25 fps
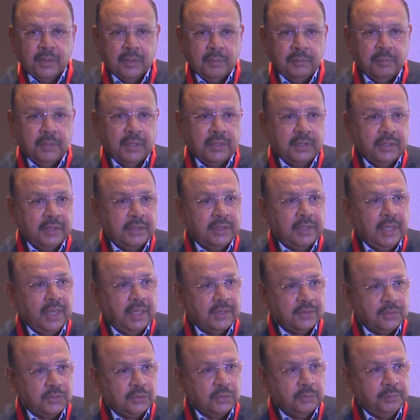but it
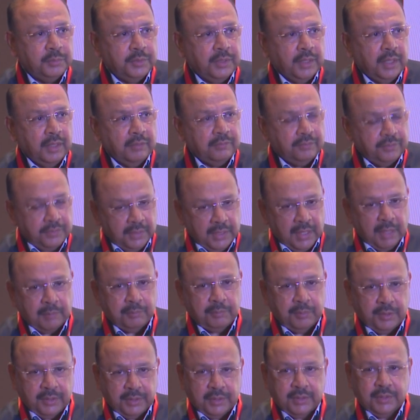has to be every
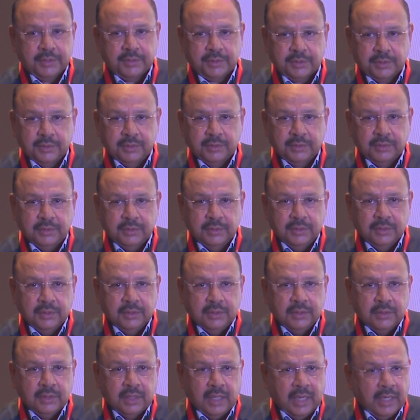application
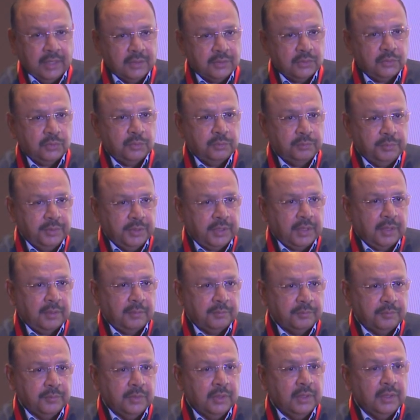has to
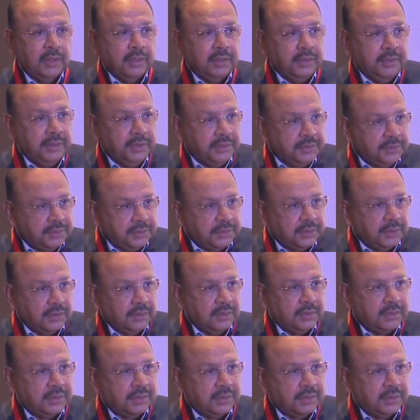become digital